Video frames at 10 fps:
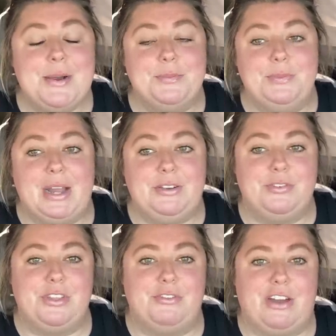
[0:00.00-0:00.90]
but
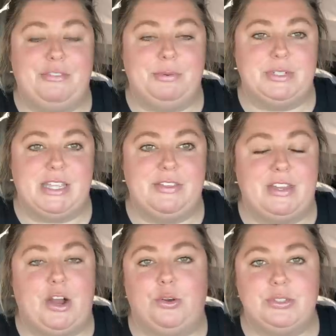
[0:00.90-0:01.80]
for the 5%
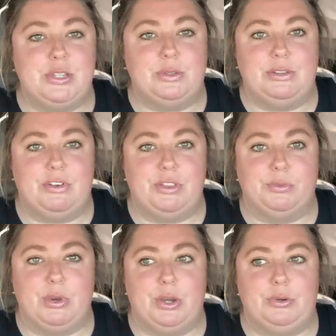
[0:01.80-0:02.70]
that also live on the
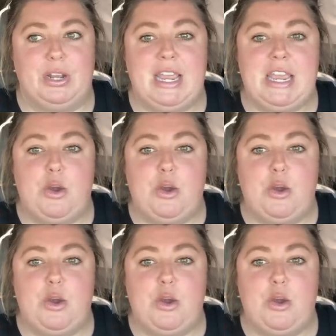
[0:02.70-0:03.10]
road